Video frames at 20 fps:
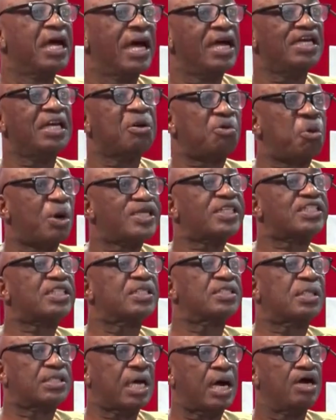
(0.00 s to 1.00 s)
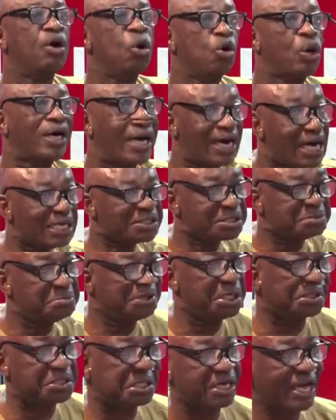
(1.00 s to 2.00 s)
and the questions ya, o
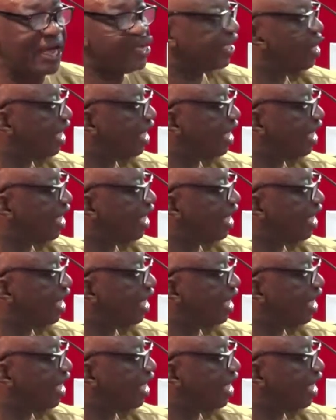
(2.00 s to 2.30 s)
classmates e dey